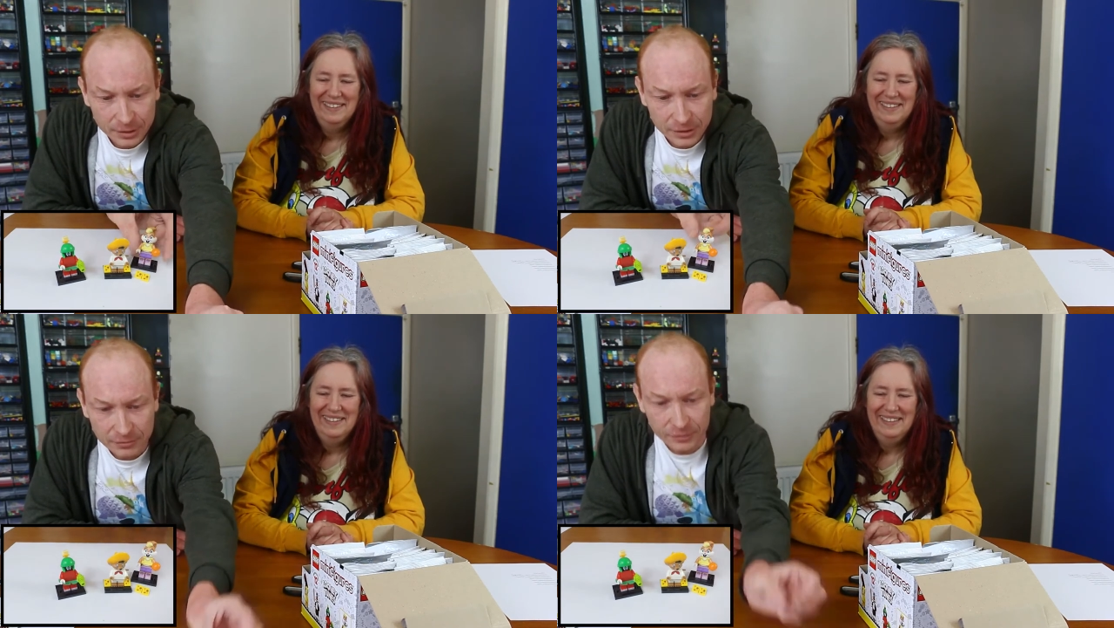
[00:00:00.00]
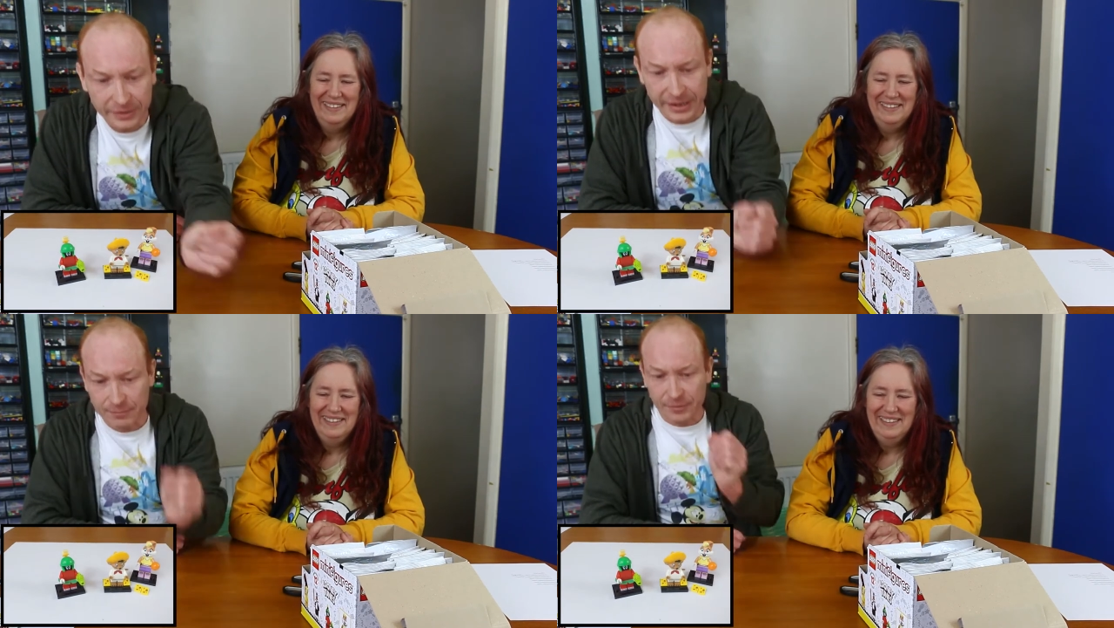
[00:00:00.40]
Speaker 1: put her on
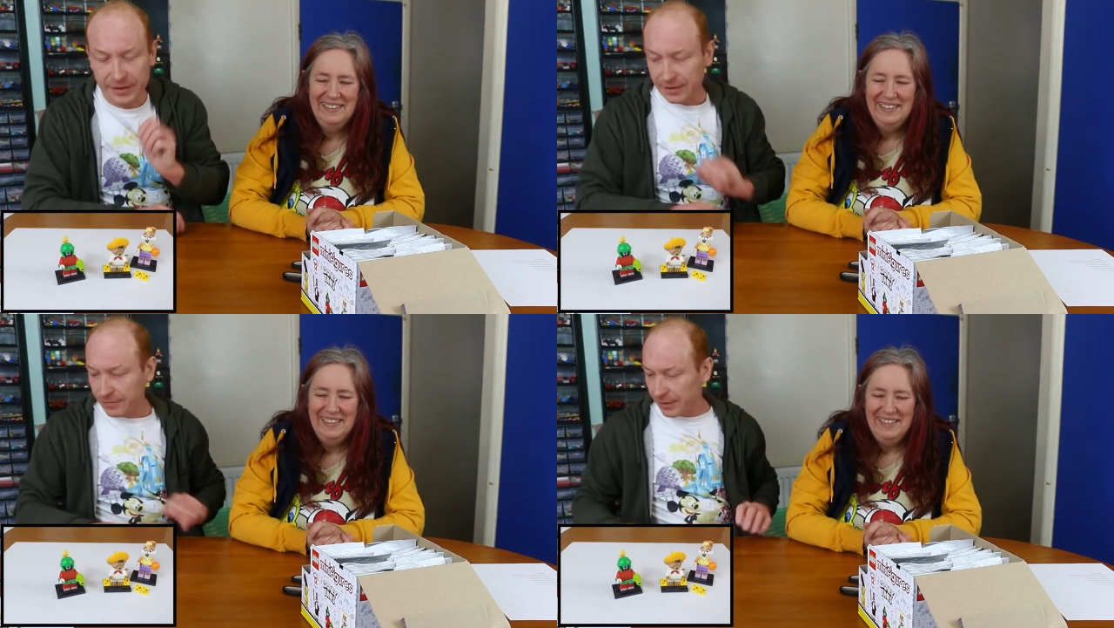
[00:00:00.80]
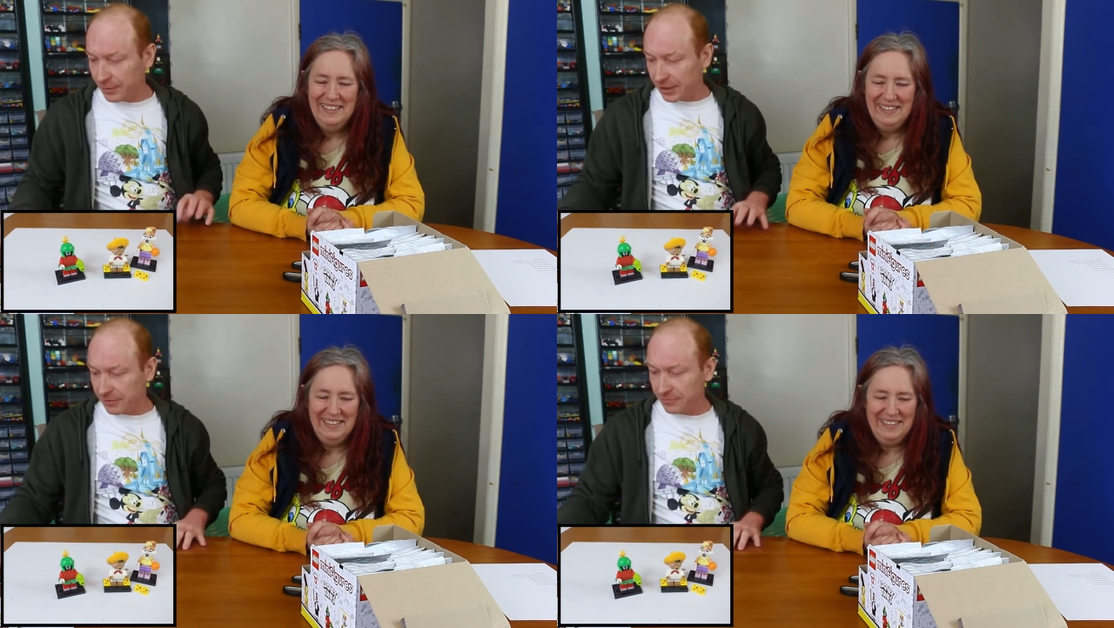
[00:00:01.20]
the camera there. There
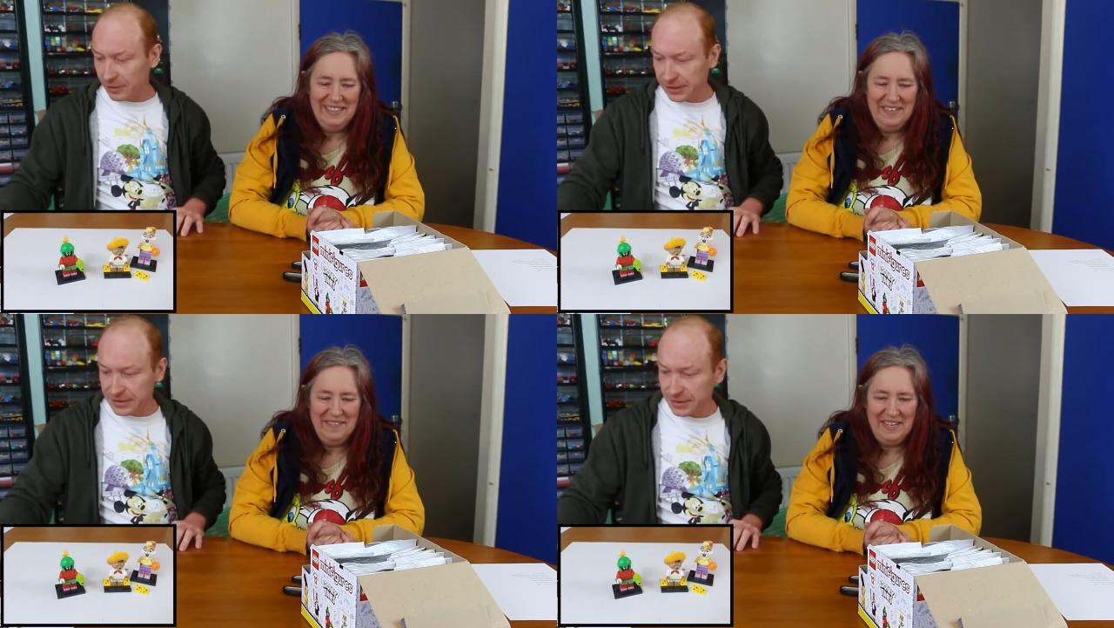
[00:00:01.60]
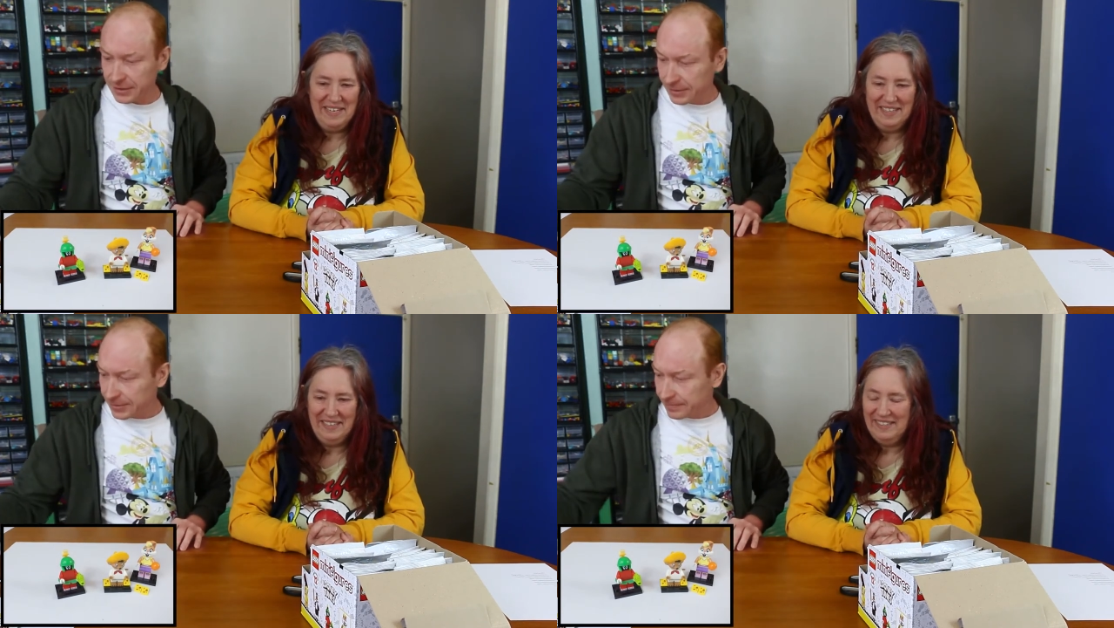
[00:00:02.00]
we go. Right.
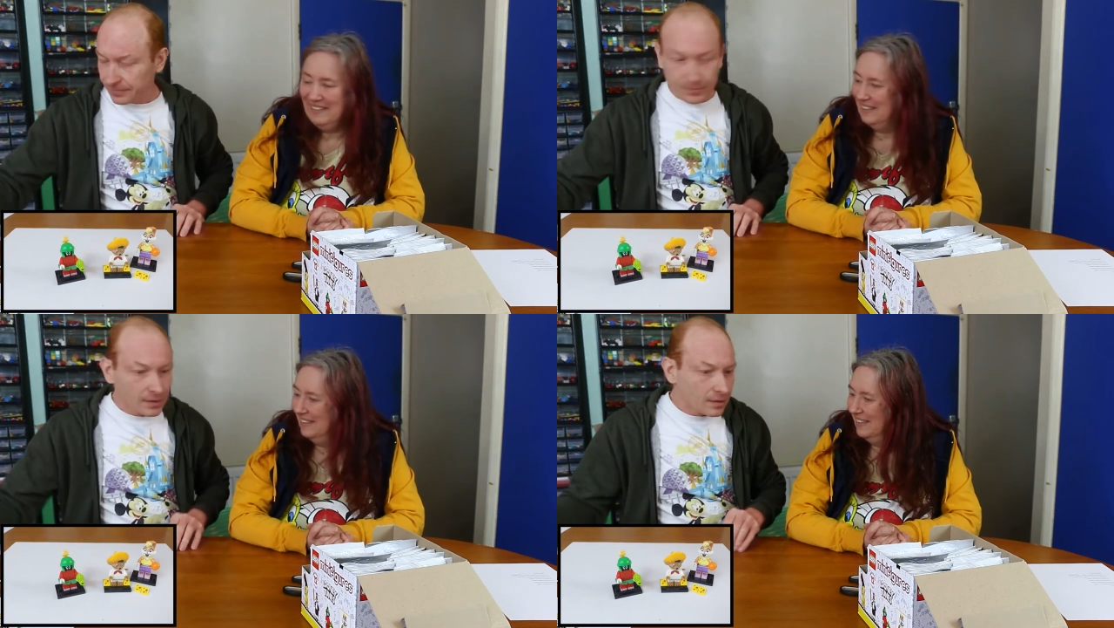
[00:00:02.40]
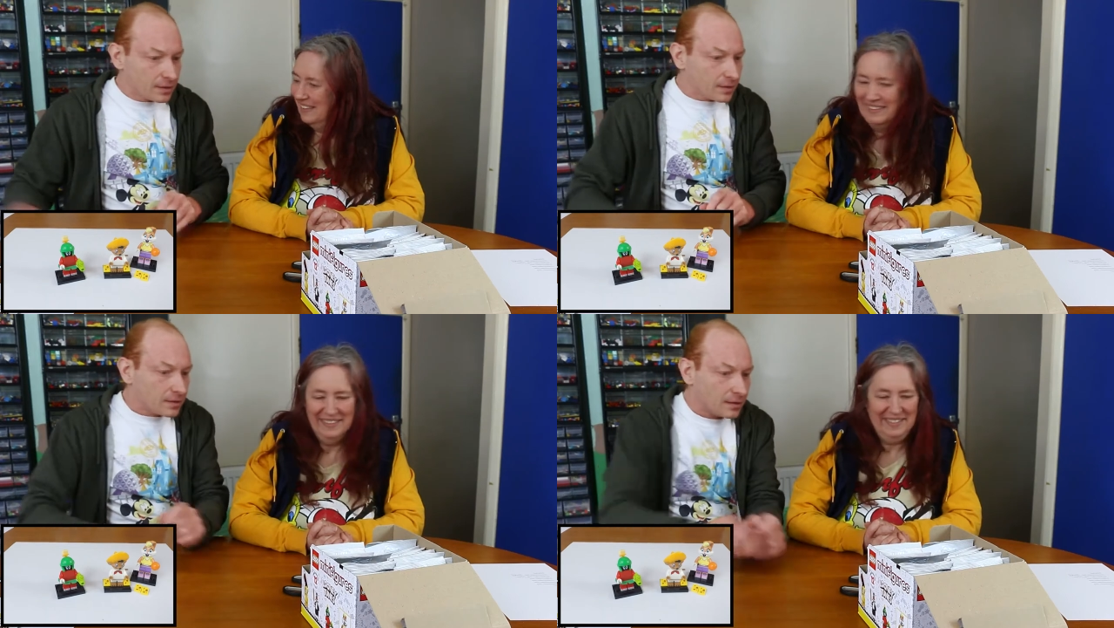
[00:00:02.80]

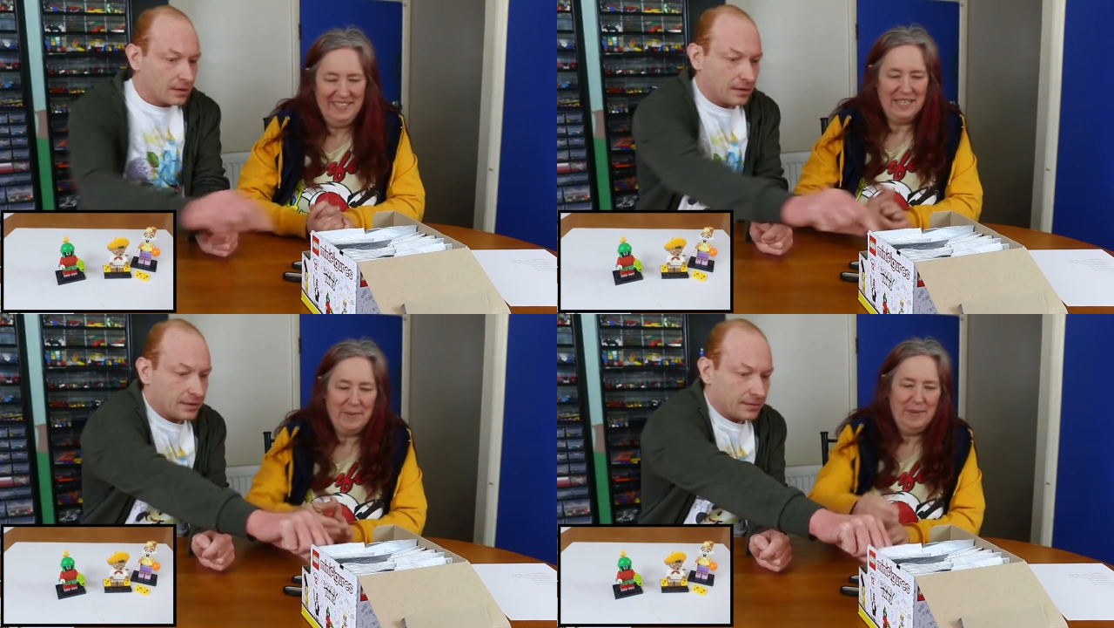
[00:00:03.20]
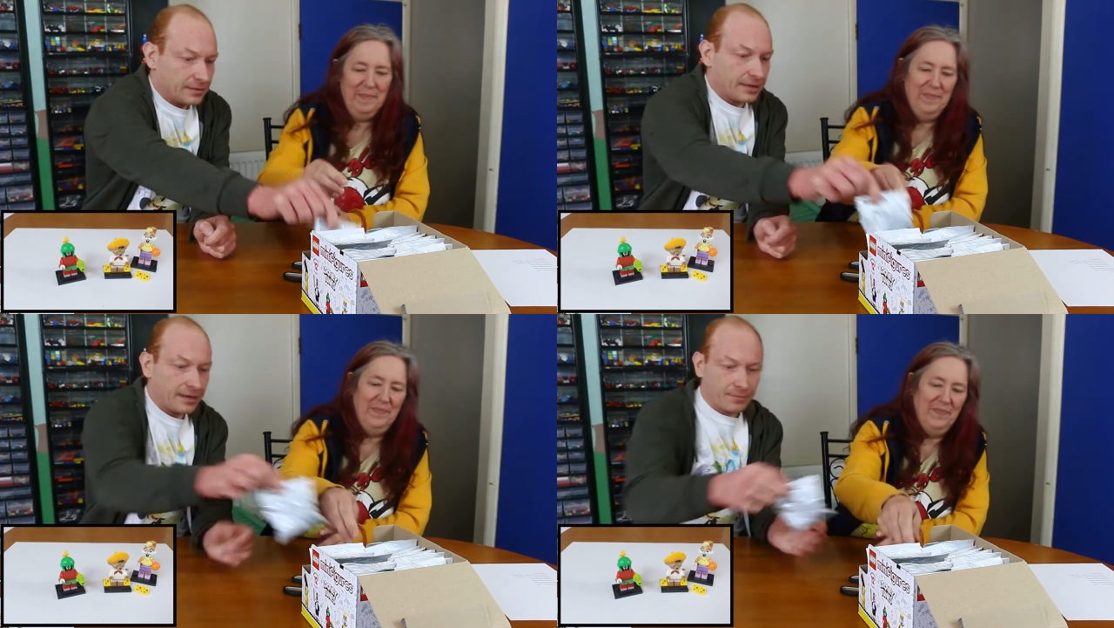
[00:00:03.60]
Next uh, one.
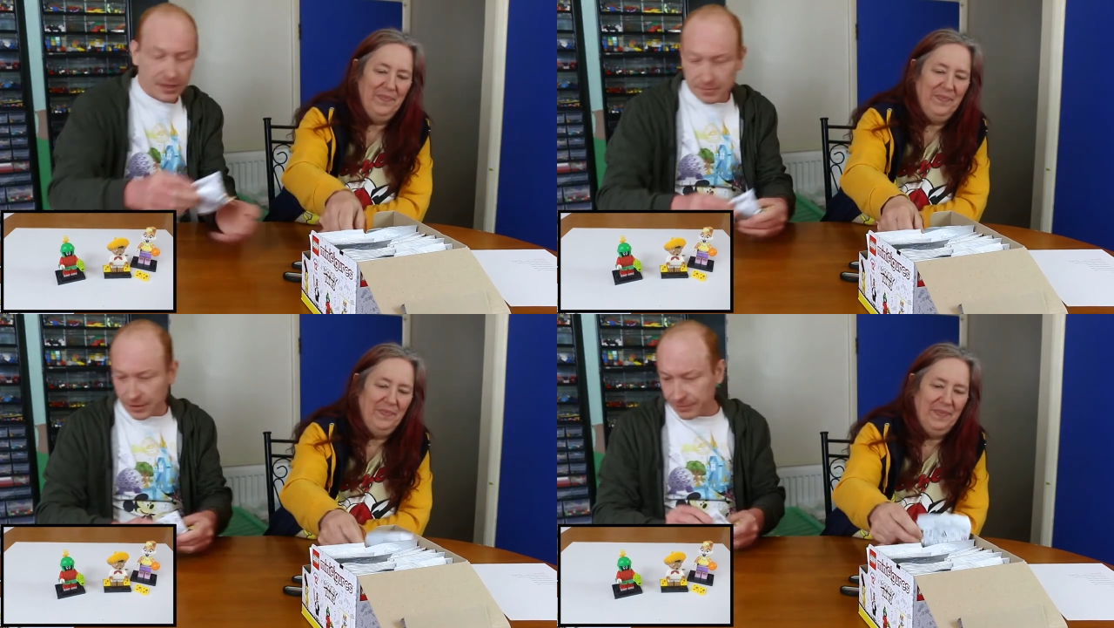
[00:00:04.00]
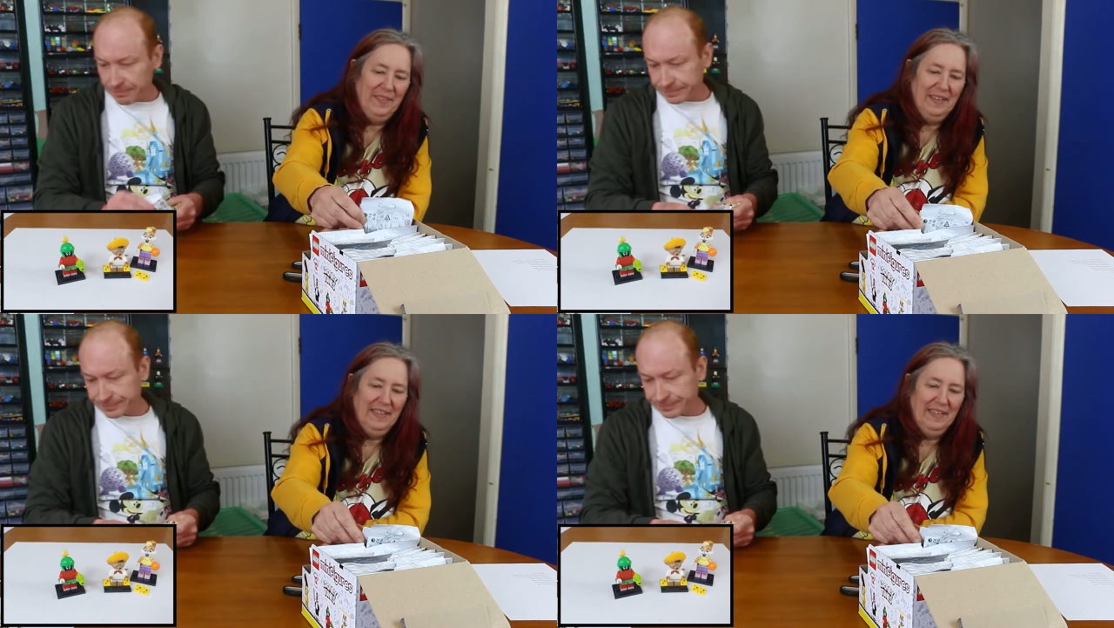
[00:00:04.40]
Yeah, keep going.